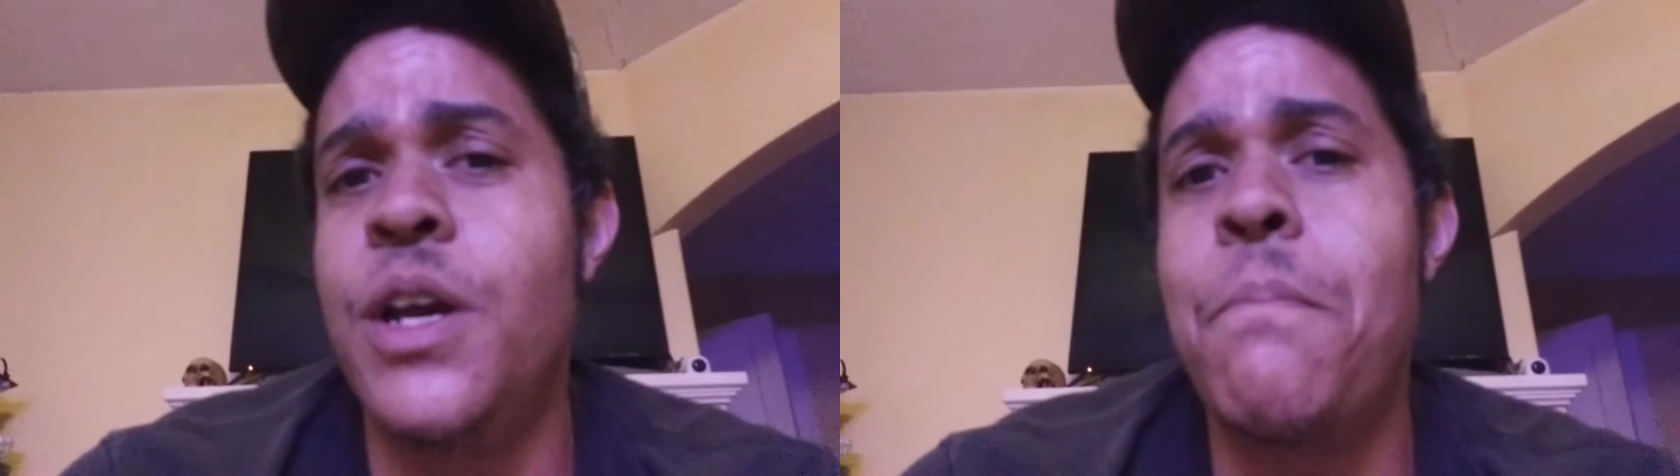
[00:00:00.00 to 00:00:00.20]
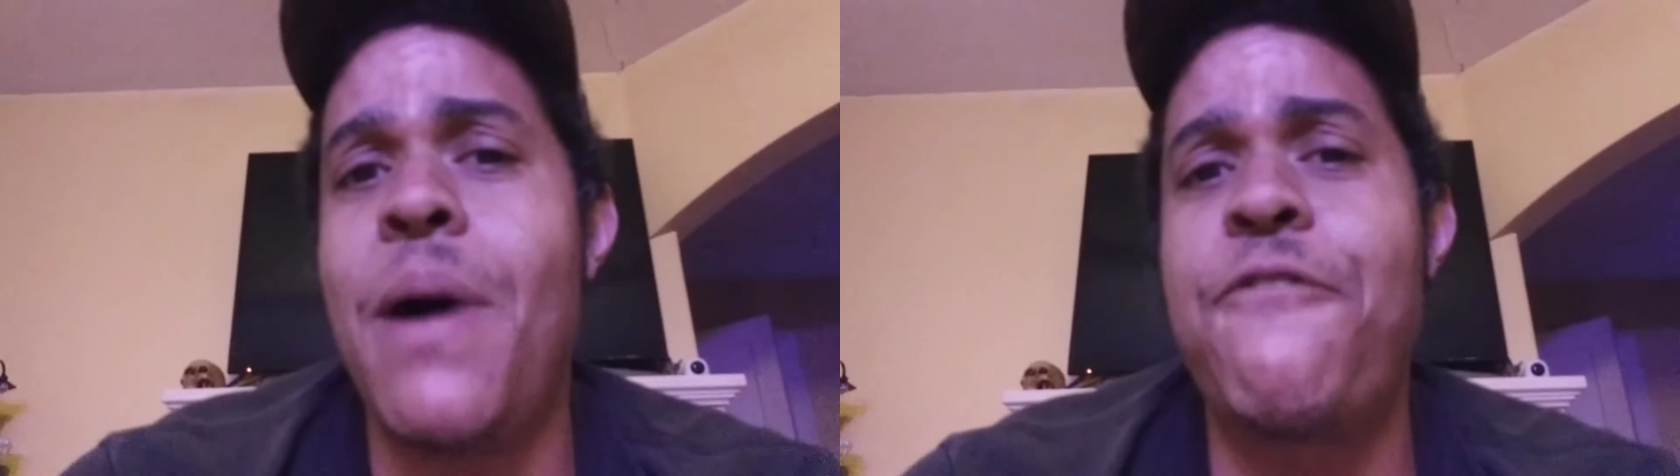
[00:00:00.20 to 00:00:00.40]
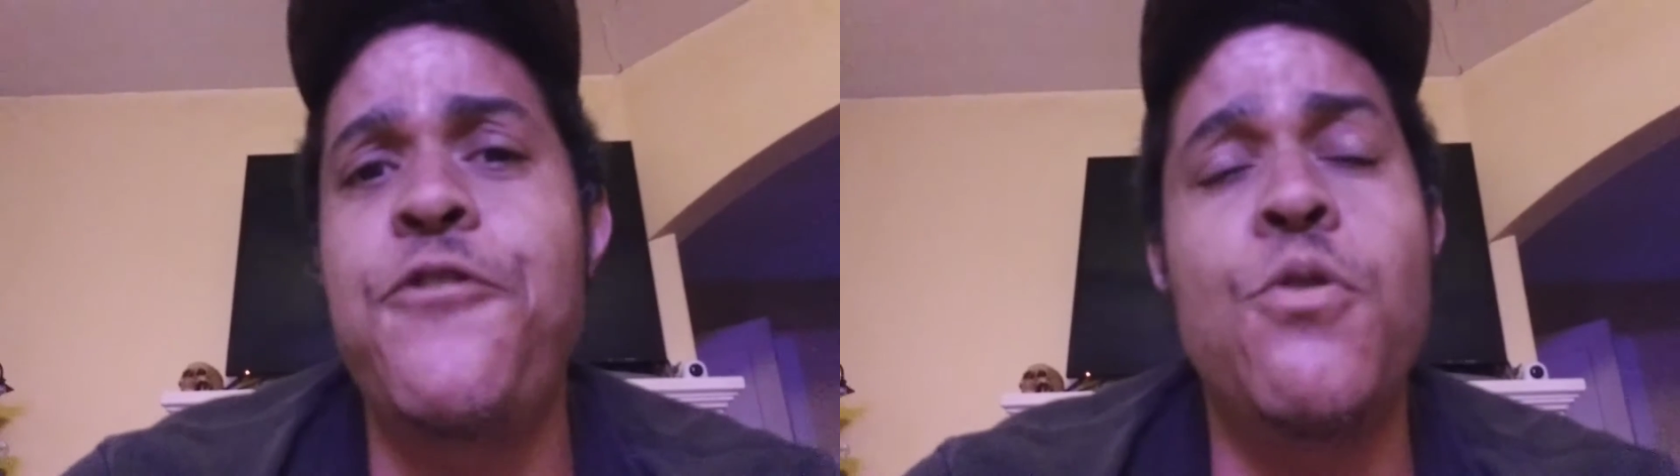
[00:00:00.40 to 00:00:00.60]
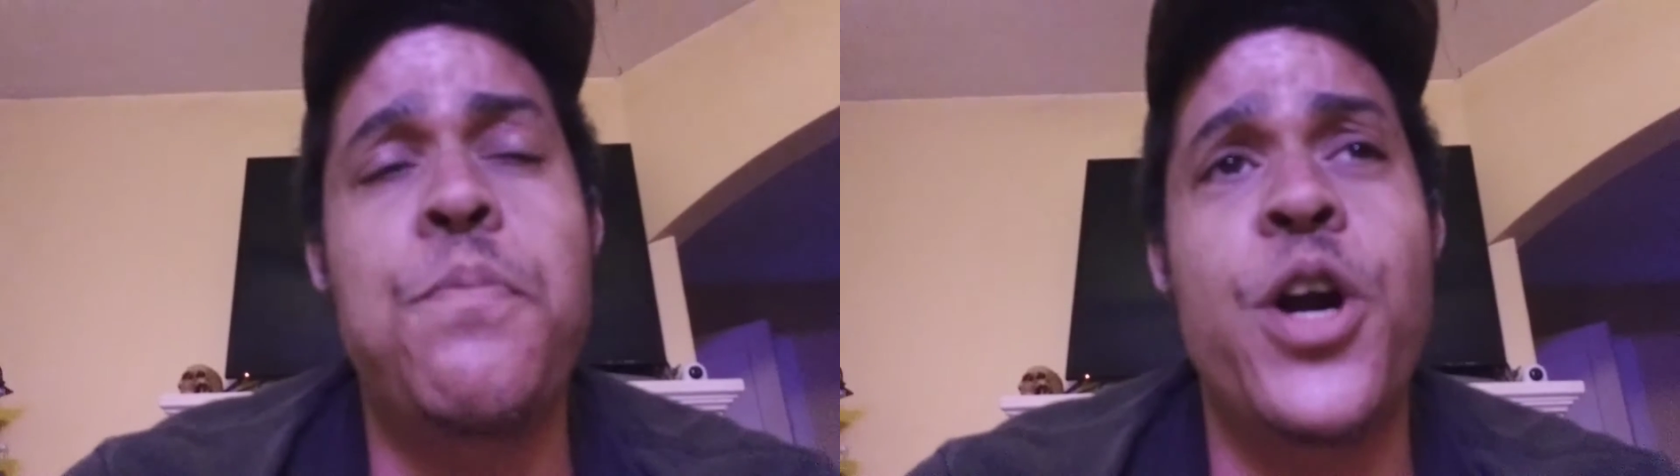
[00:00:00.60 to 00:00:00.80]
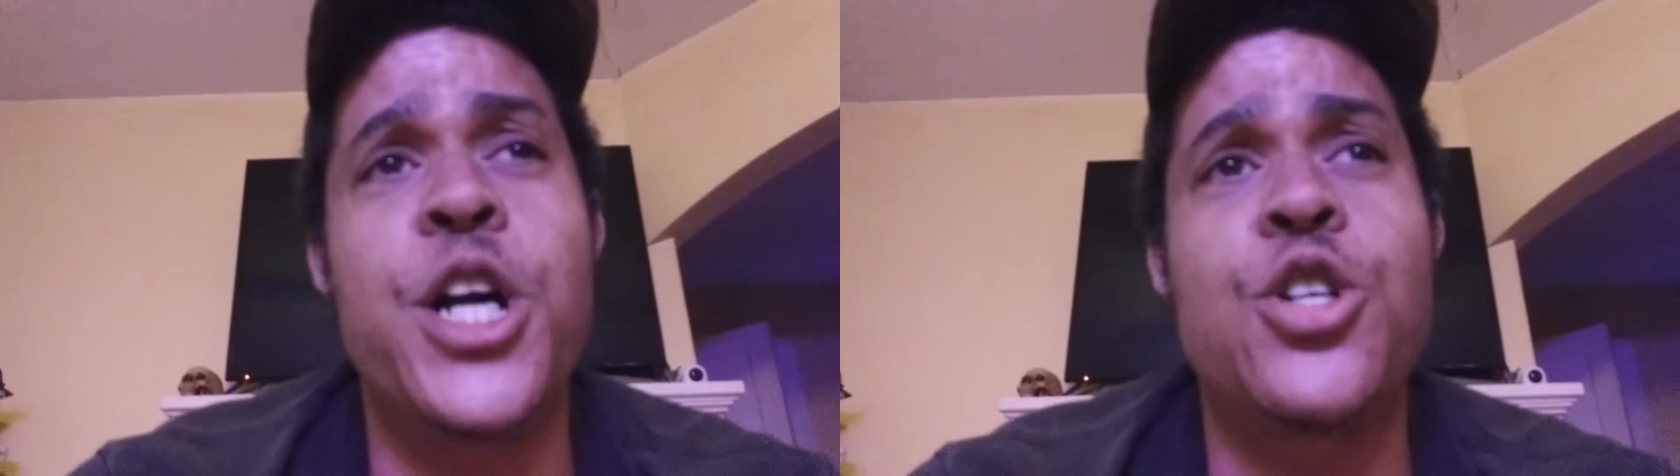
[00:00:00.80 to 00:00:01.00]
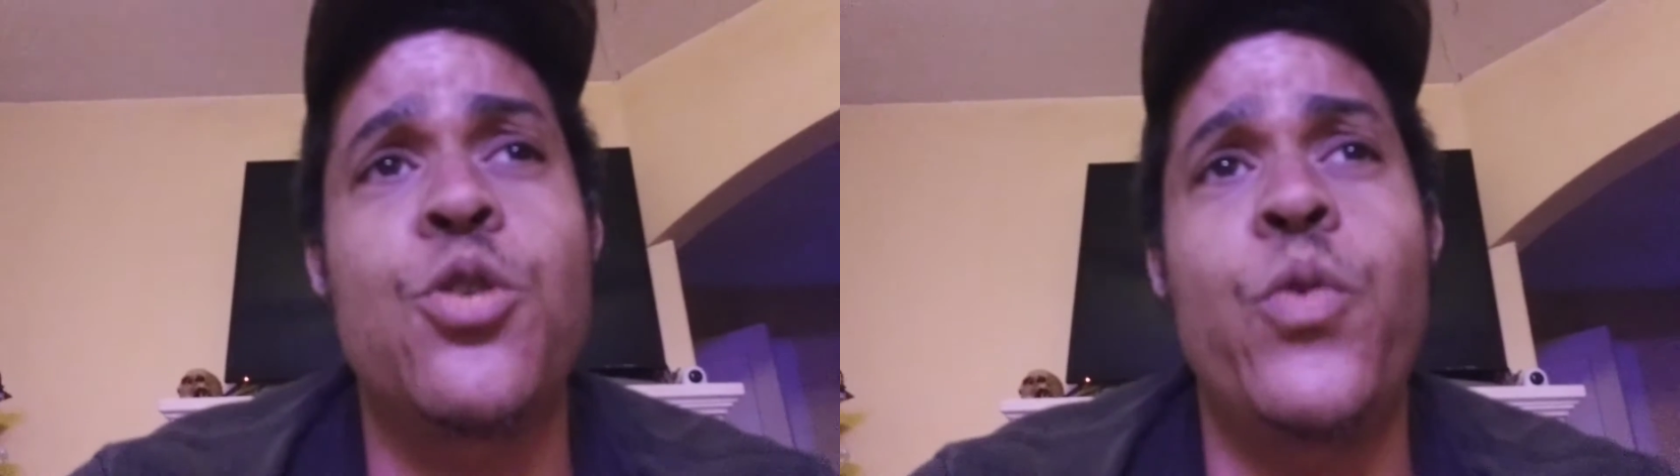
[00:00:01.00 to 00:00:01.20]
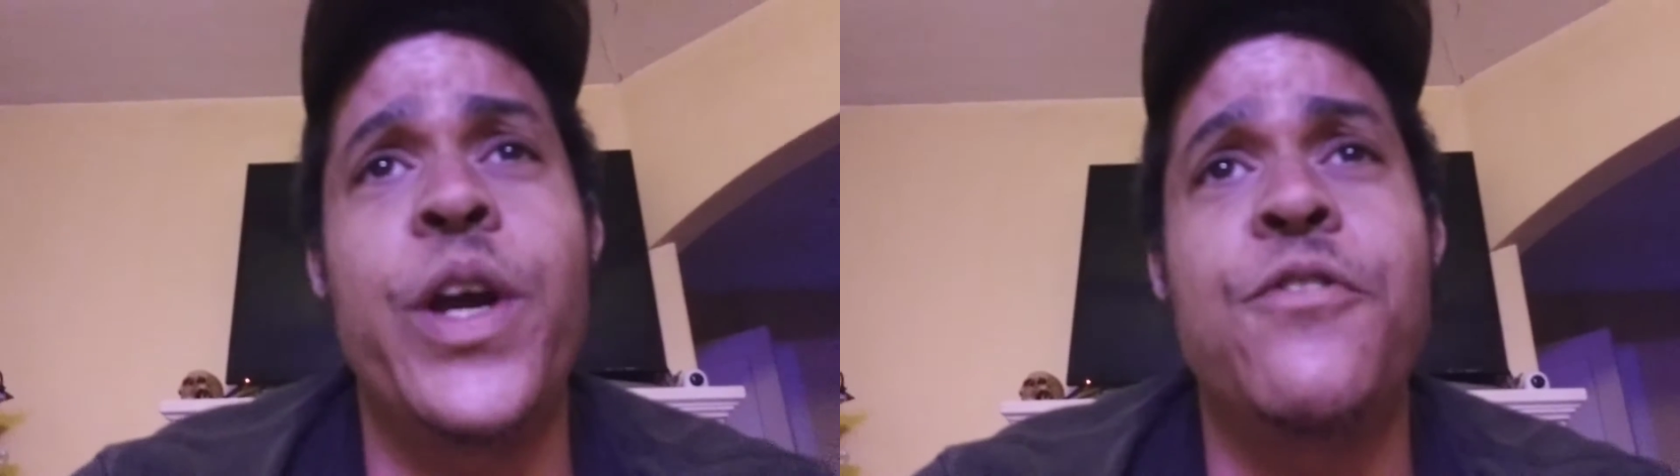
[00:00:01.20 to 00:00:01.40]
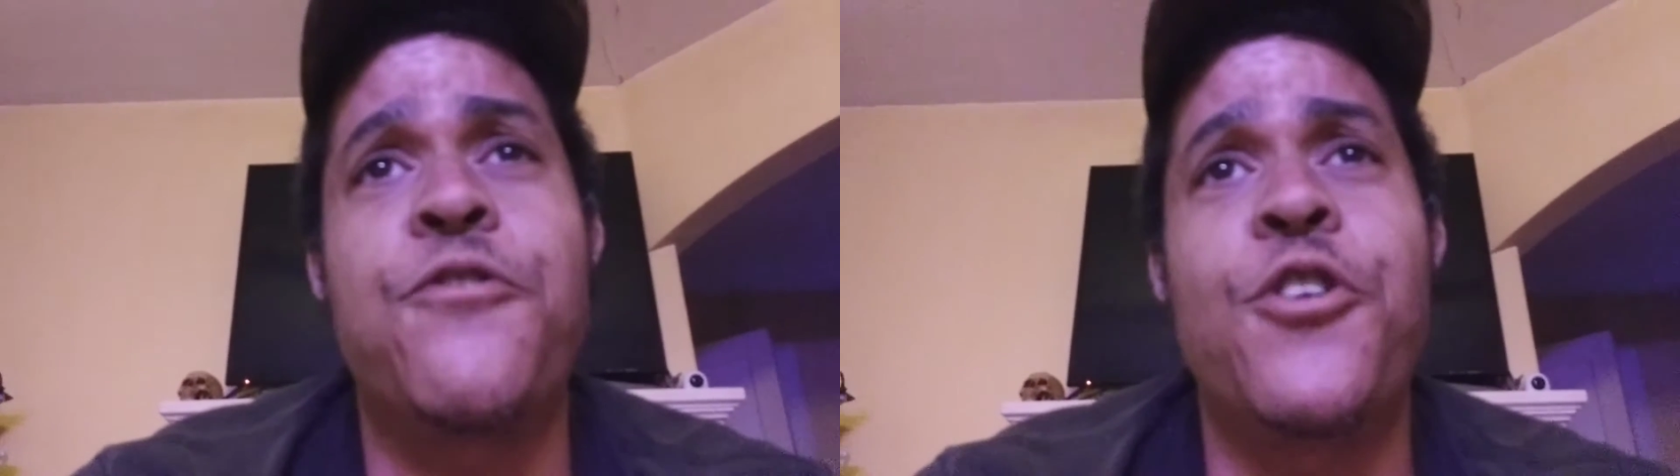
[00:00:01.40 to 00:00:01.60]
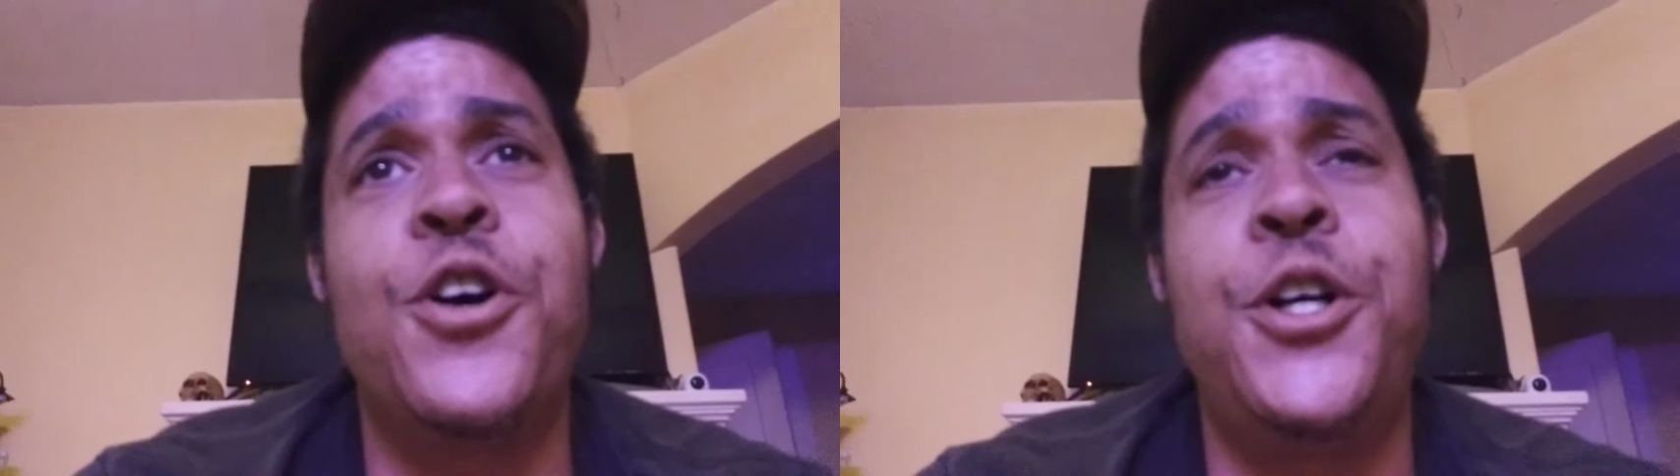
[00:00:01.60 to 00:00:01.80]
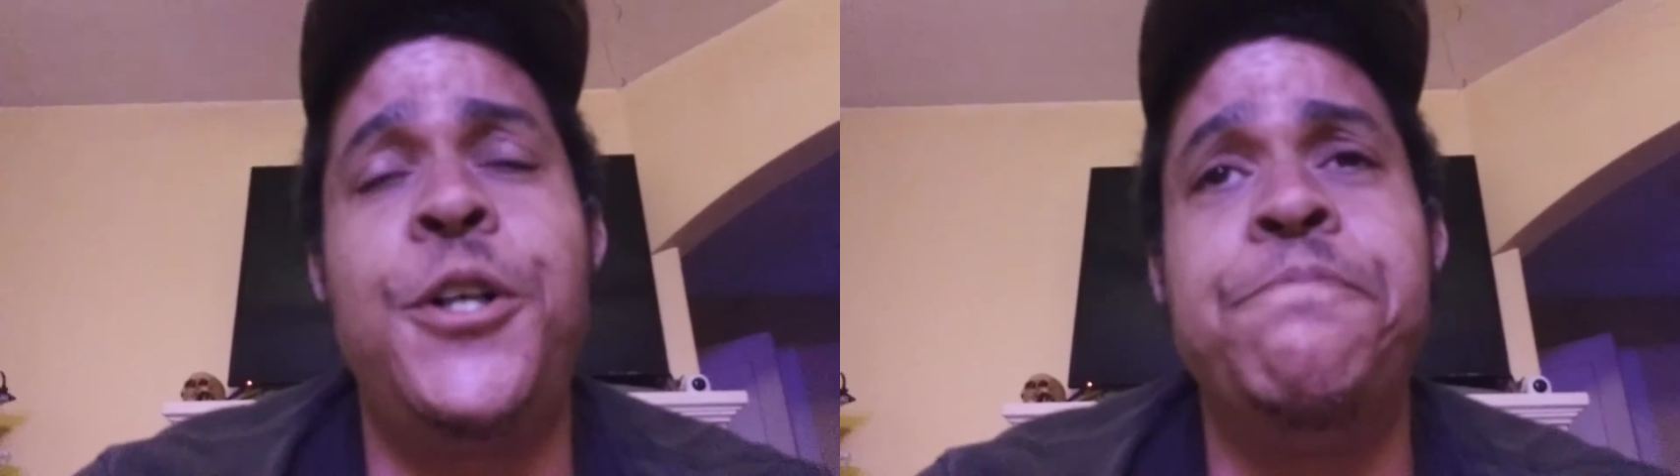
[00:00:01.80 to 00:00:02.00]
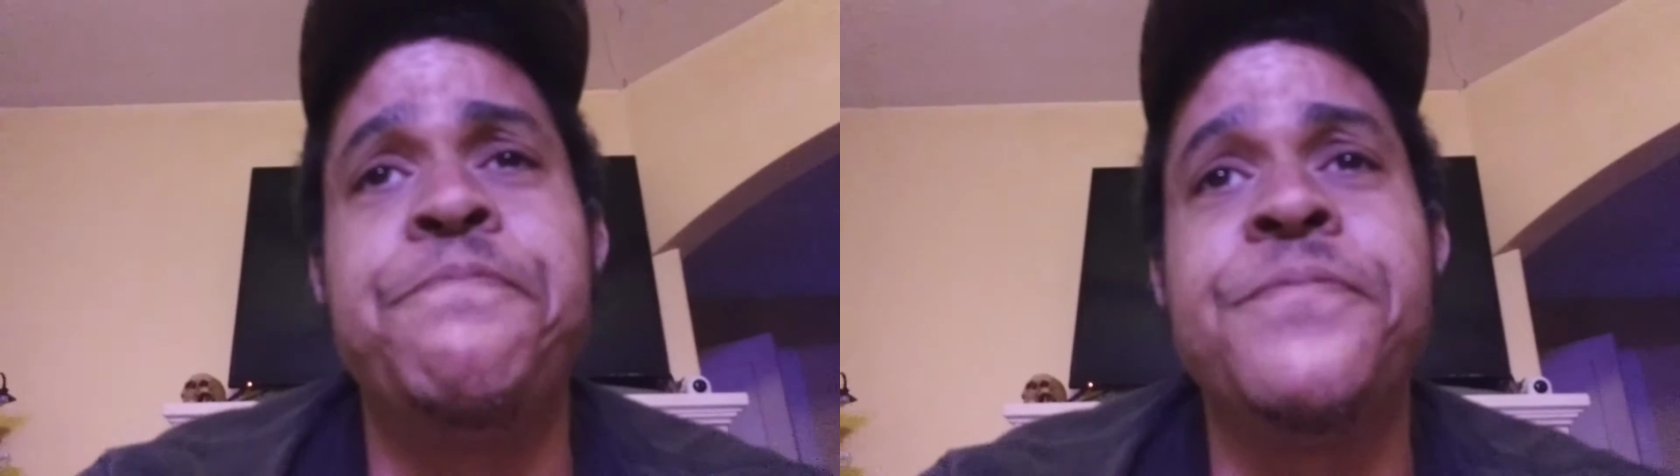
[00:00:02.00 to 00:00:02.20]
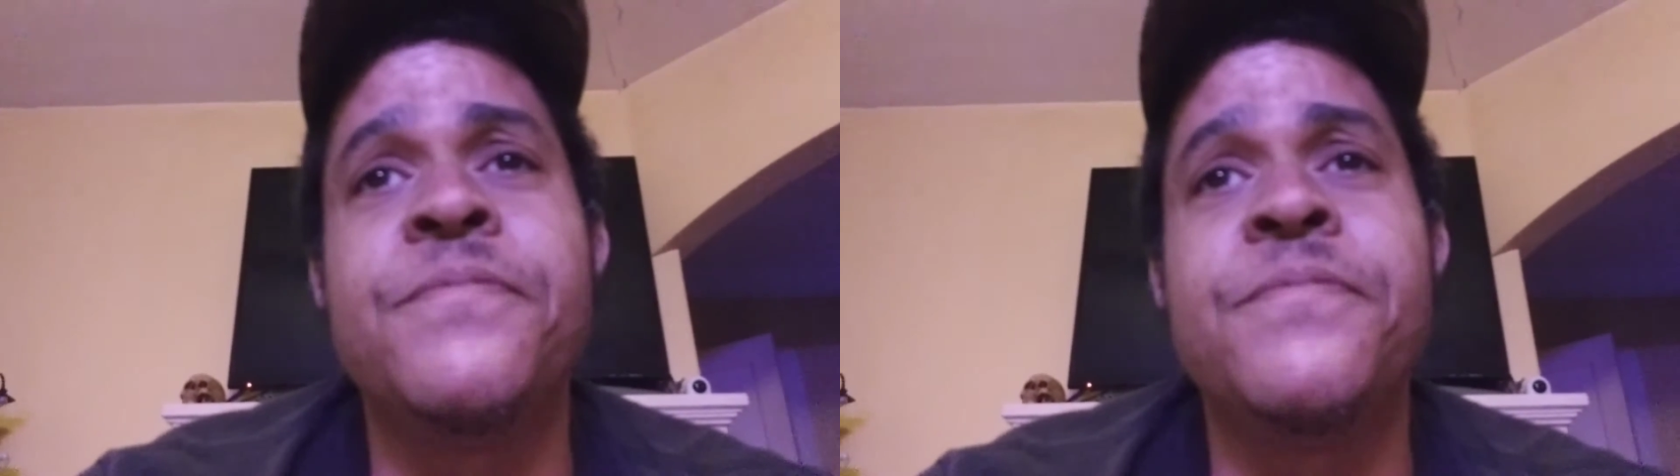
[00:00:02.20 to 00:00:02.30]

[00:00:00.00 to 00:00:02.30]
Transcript: My fuel pressure went from